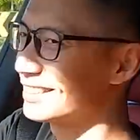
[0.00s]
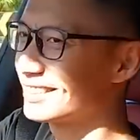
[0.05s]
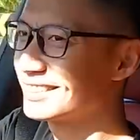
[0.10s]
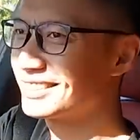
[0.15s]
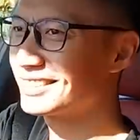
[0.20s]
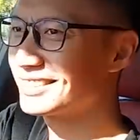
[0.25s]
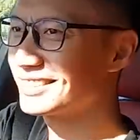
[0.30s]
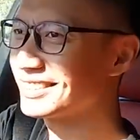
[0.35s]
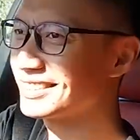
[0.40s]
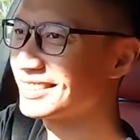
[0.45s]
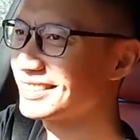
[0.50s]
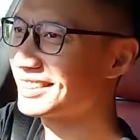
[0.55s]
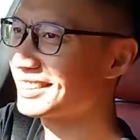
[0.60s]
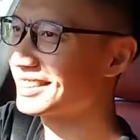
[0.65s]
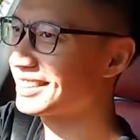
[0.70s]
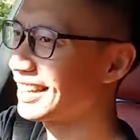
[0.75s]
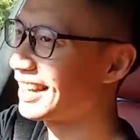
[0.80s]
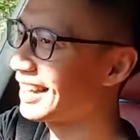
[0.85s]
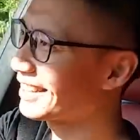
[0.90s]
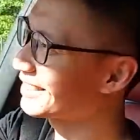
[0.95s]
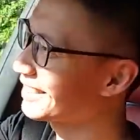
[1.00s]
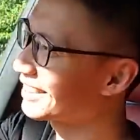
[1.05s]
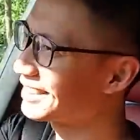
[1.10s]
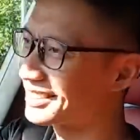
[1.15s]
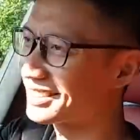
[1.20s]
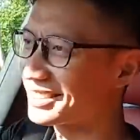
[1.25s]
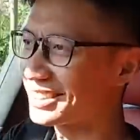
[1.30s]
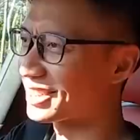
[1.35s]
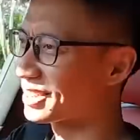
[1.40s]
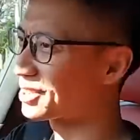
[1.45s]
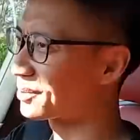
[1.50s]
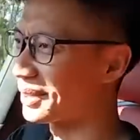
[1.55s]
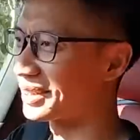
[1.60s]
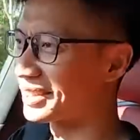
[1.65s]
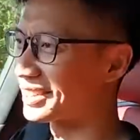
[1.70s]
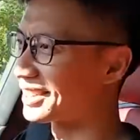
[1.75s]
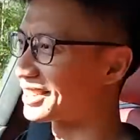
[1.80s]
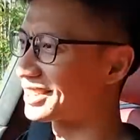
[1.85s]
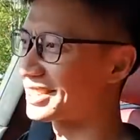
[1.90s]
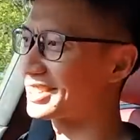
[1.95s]
I think this
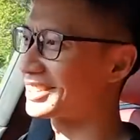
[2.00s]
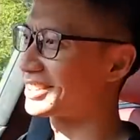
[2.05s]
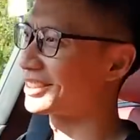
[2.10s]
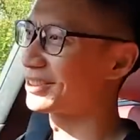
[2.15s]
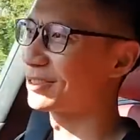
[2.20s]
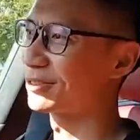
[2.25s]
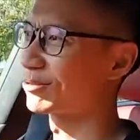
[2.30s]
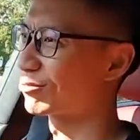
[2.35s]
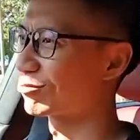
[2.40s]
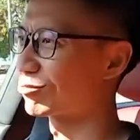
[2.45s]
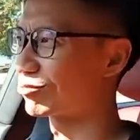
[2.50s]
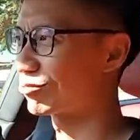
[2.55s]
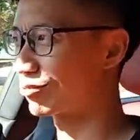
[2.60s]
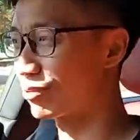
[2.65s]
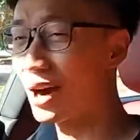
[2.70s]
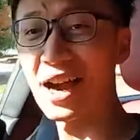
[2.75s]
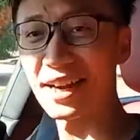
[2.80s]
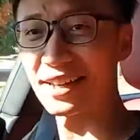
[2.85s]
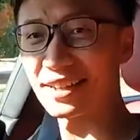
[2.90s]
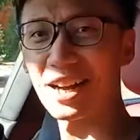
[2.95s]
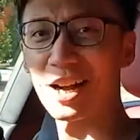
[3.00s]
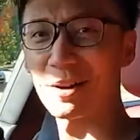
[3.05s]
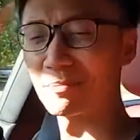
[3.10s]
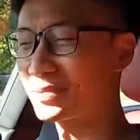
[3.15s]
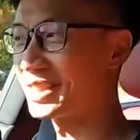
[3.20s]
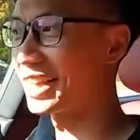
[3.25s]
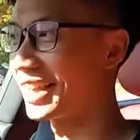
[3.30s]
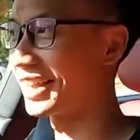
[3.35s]
one is right up